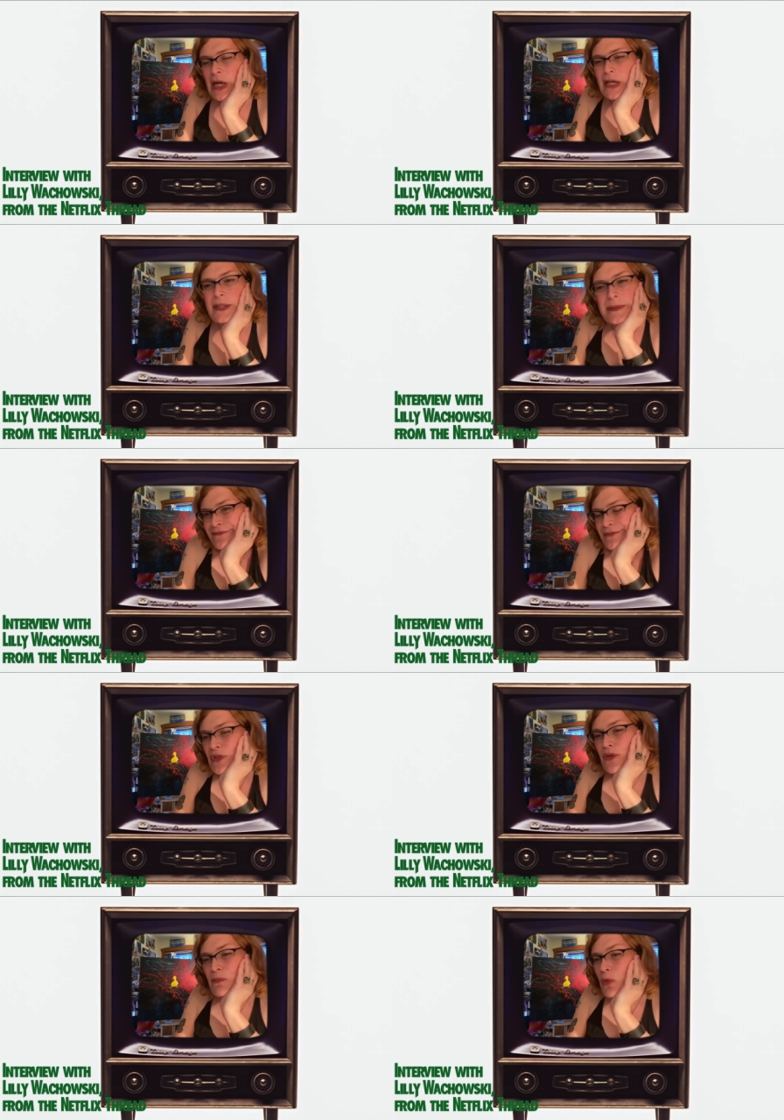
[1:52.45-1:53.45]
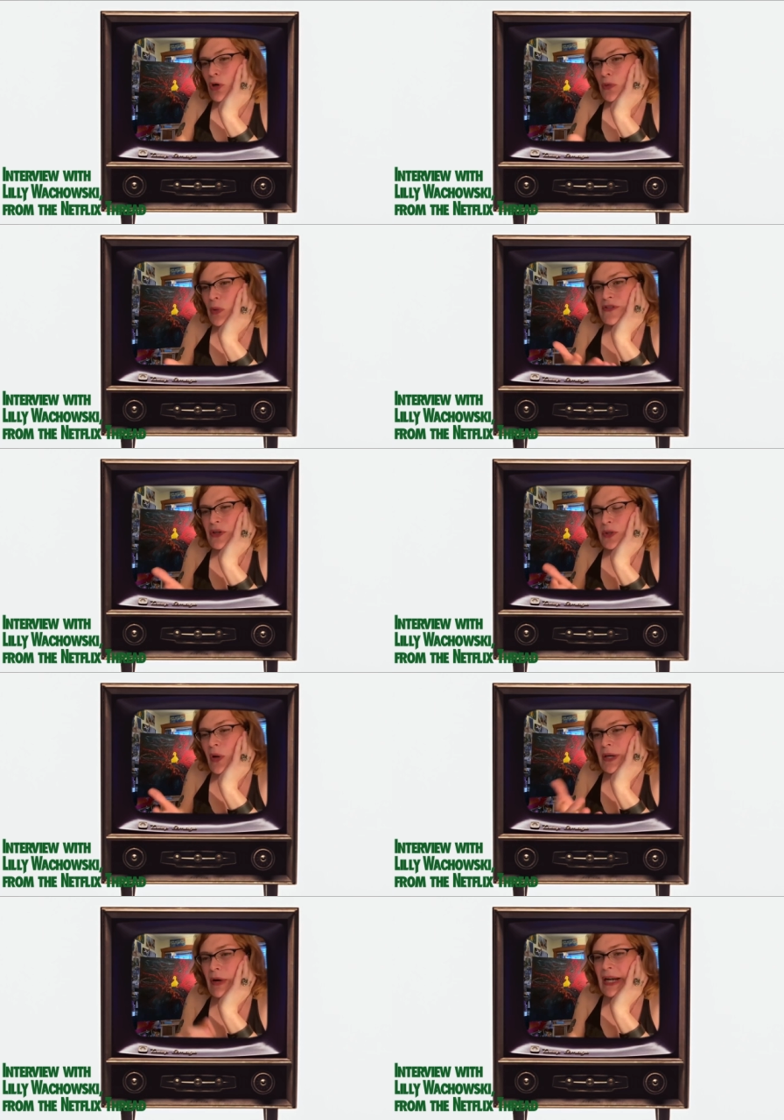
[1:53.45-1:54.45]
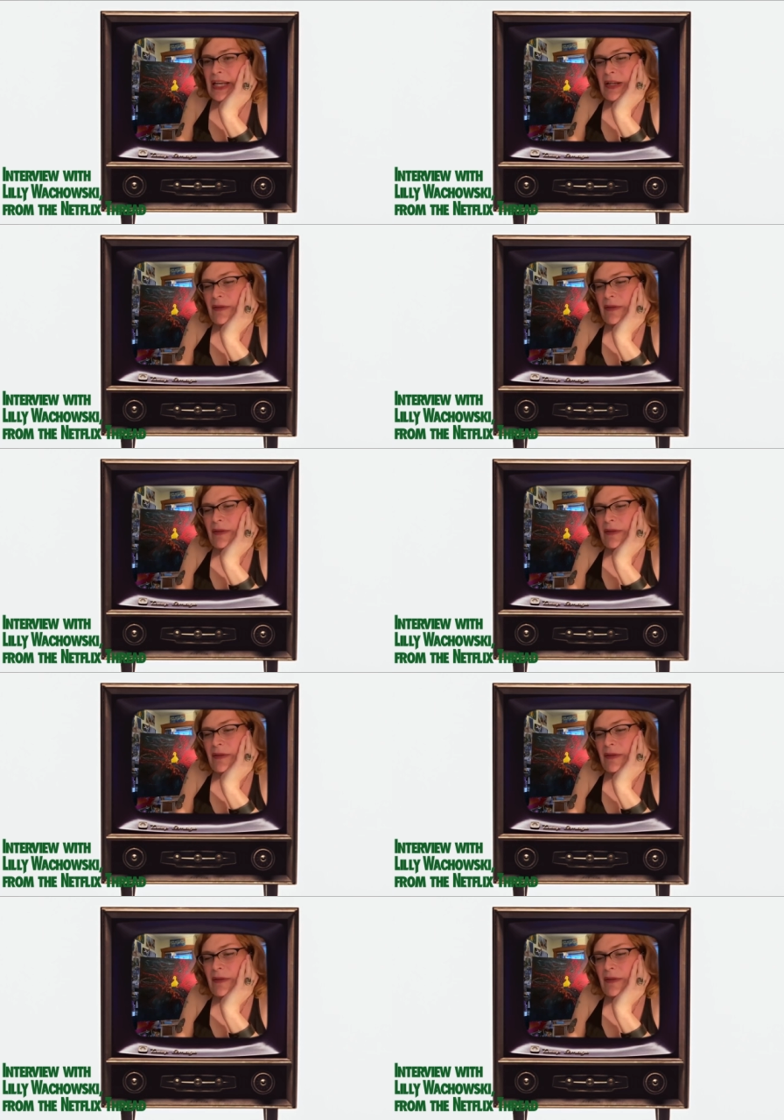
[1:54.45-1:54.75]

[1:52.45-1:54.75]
but the world wasn't quite ready